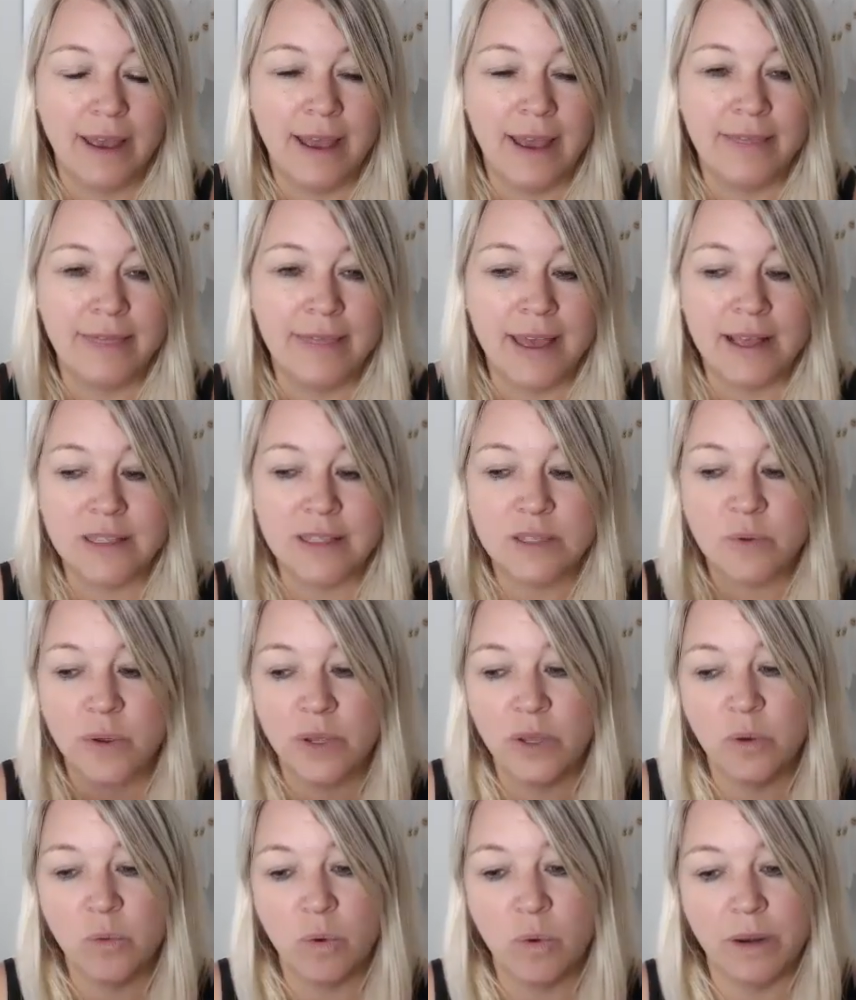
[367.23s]
And that's why
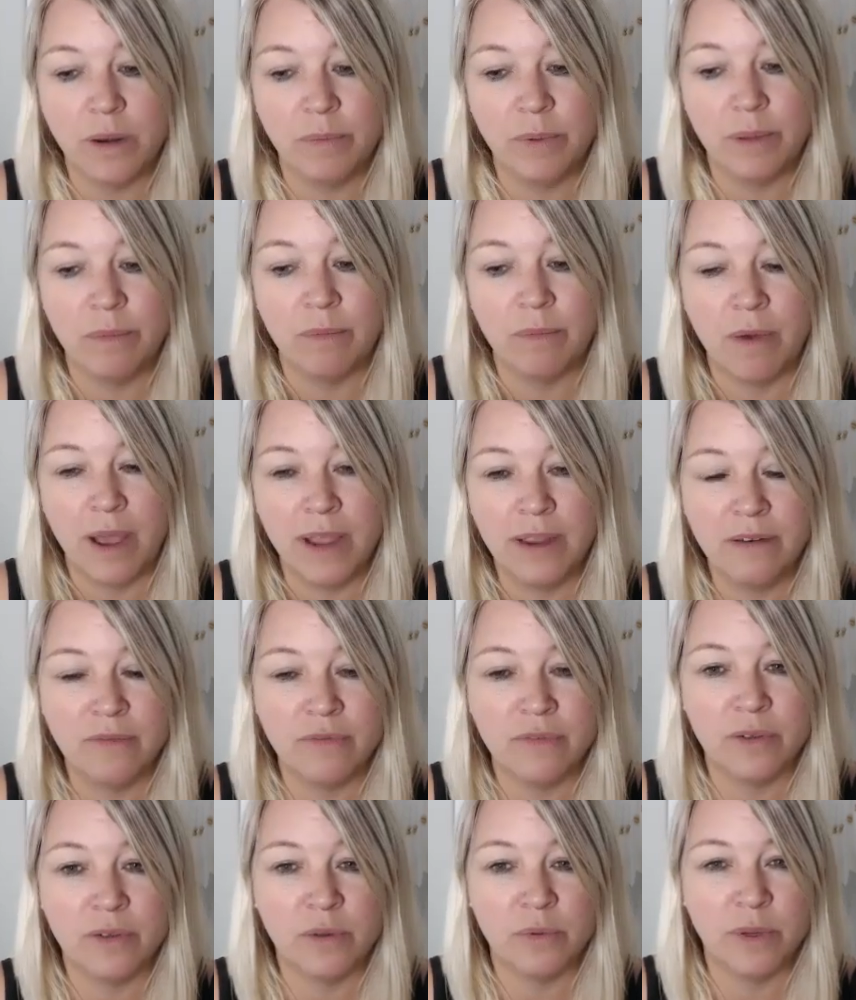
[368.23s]
you want to be
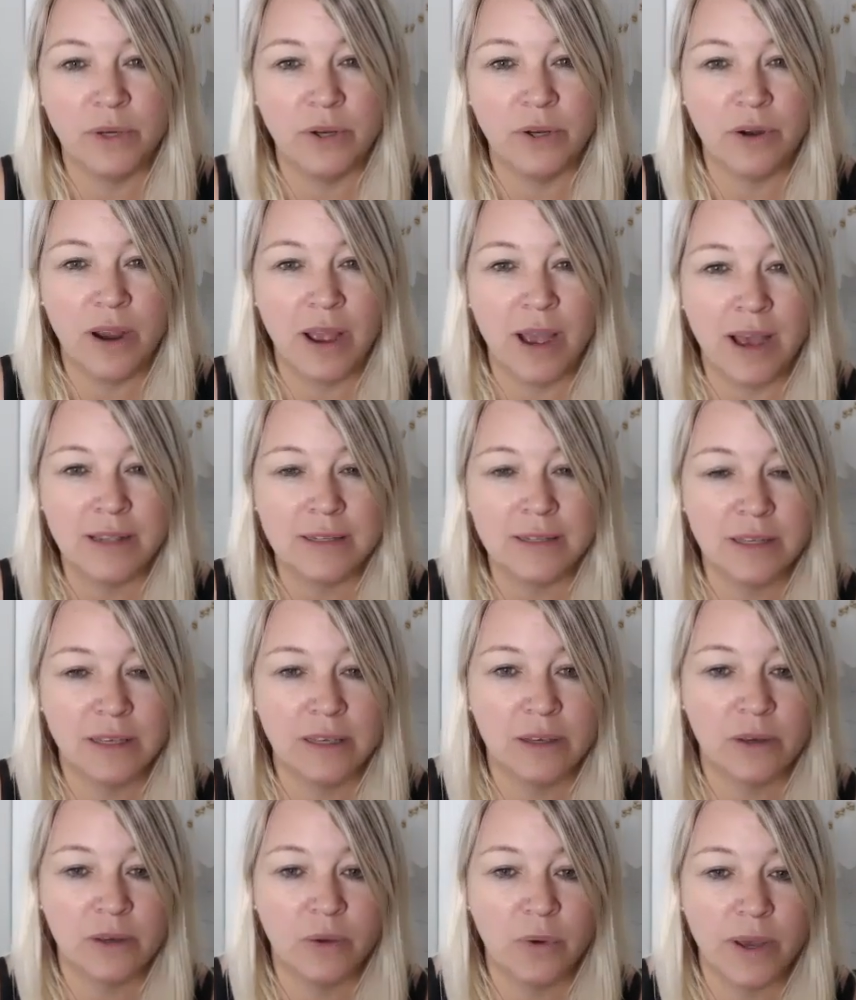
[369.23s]
mindful when you're
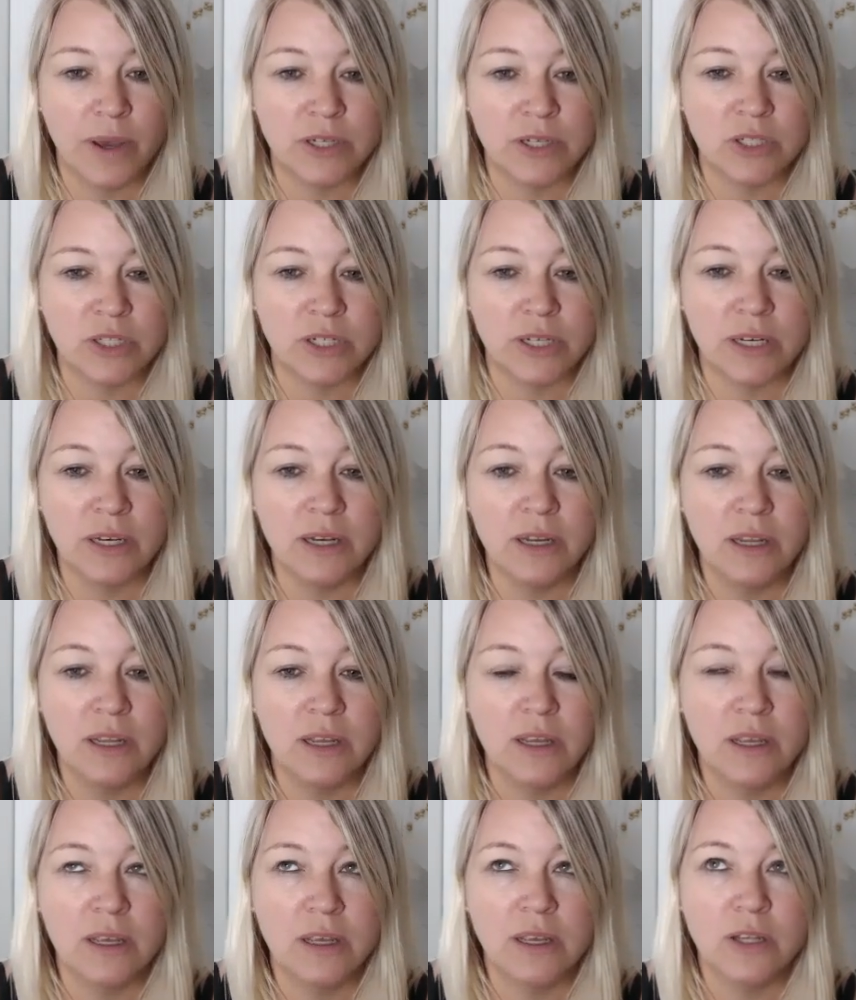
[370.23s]
asking a question
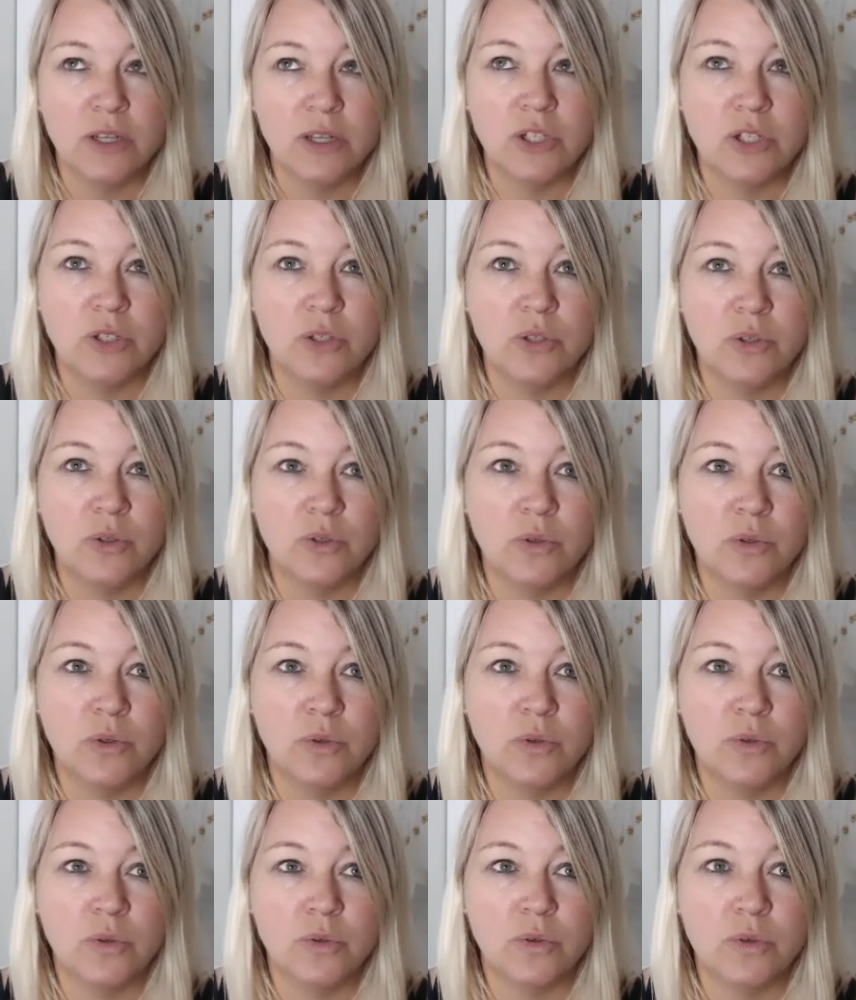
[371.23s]

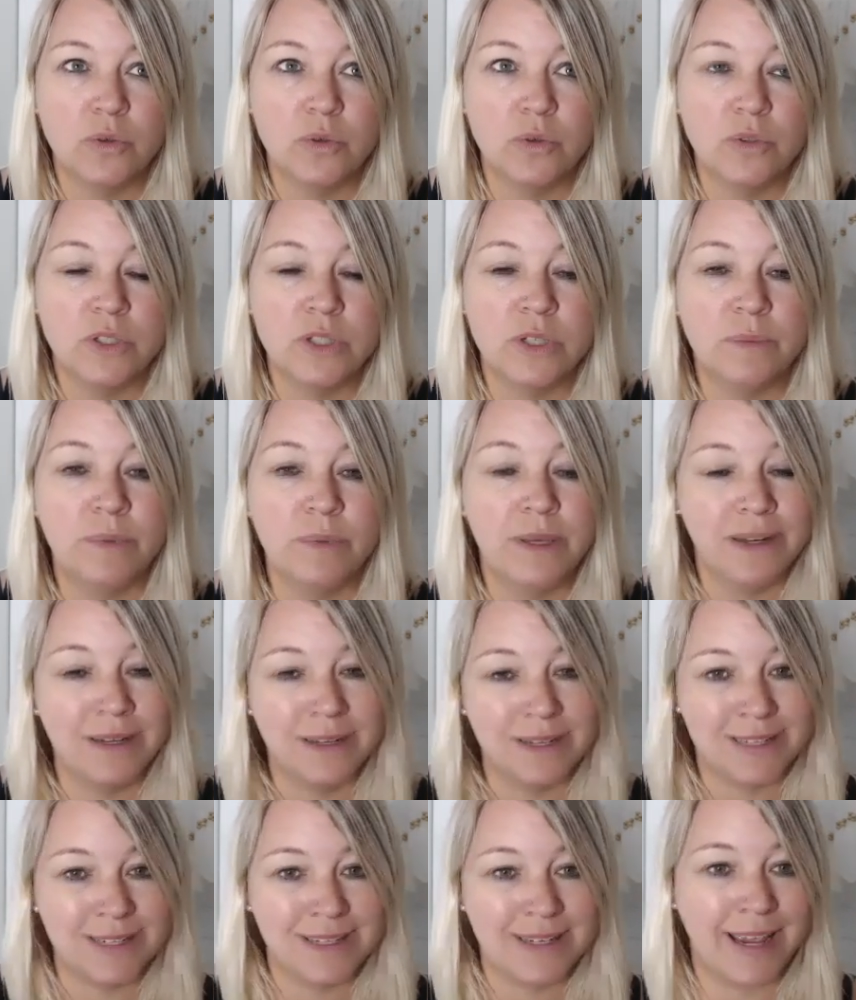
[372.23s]
to be in
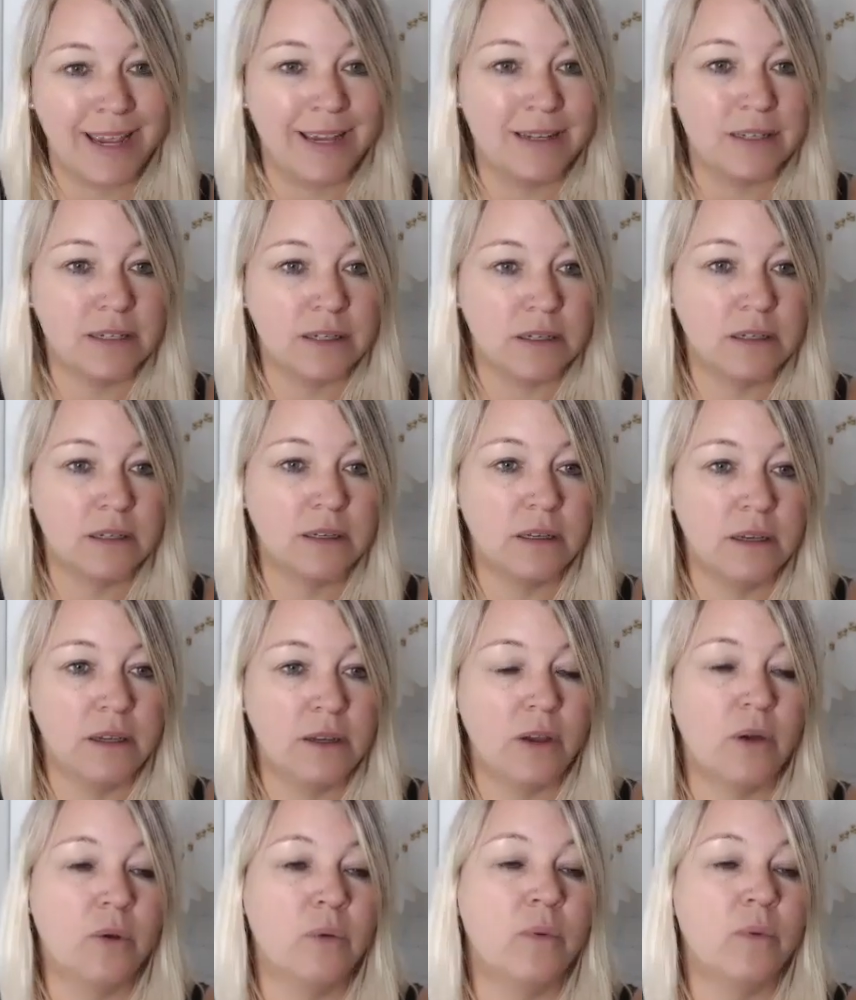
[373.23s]
a state,
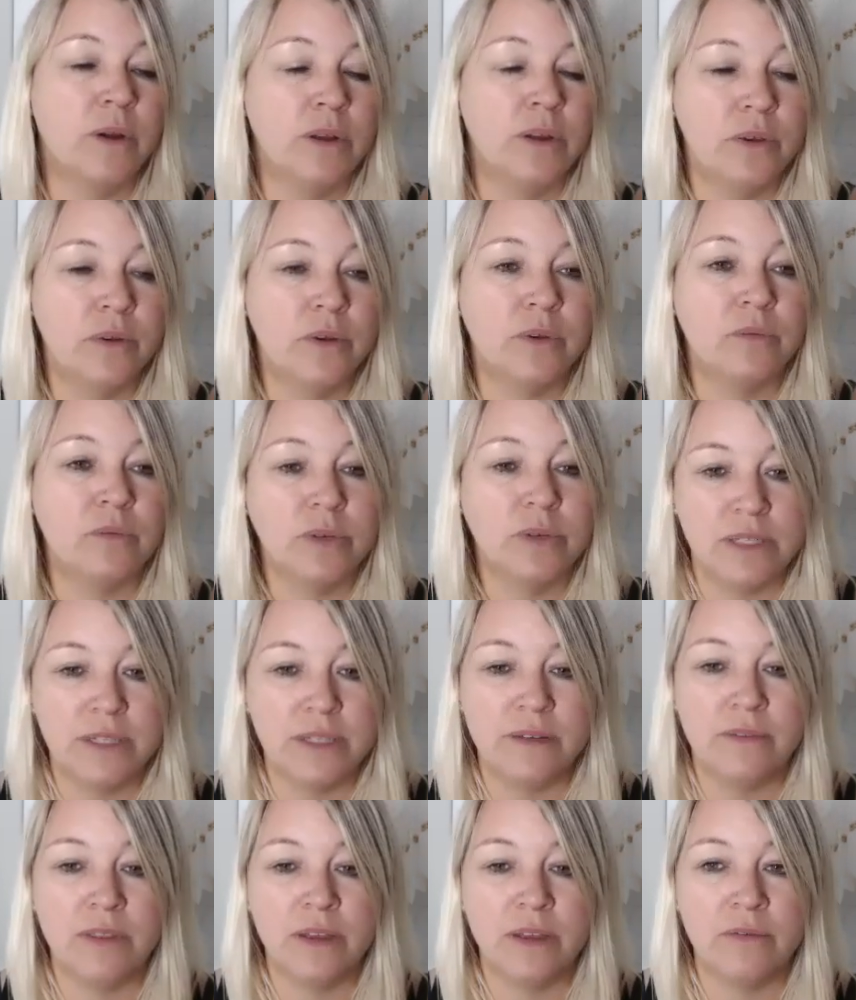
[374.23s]
where you can
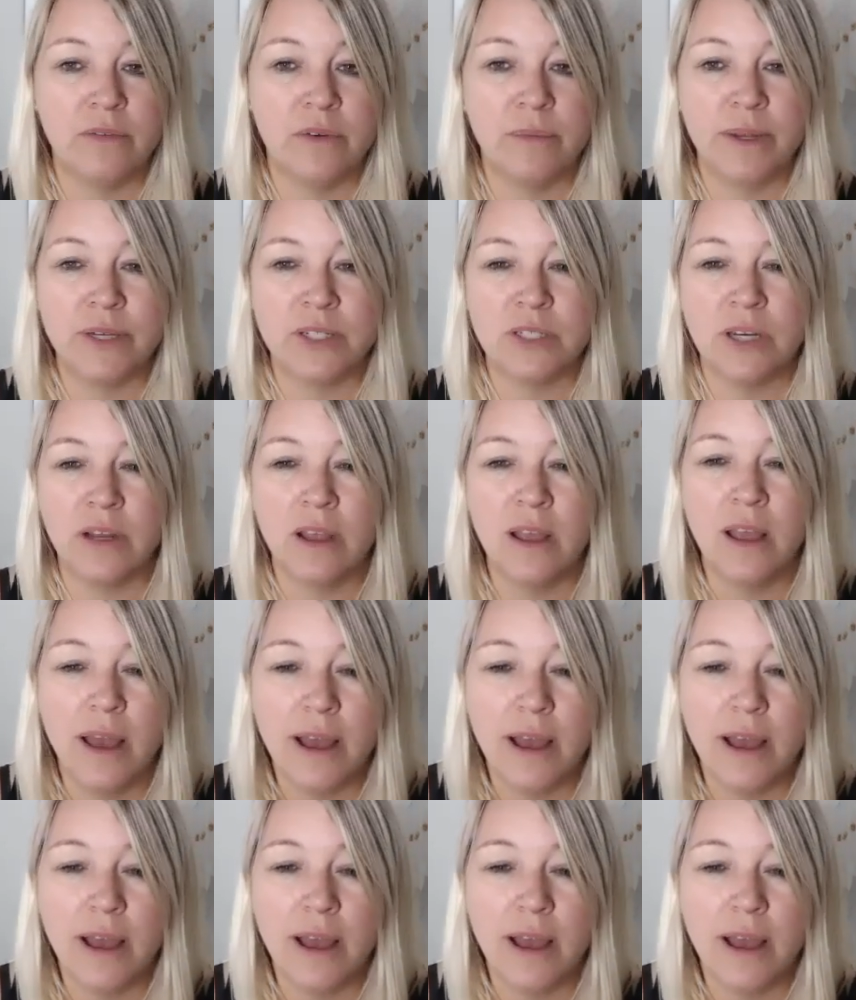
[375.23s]
receive the information.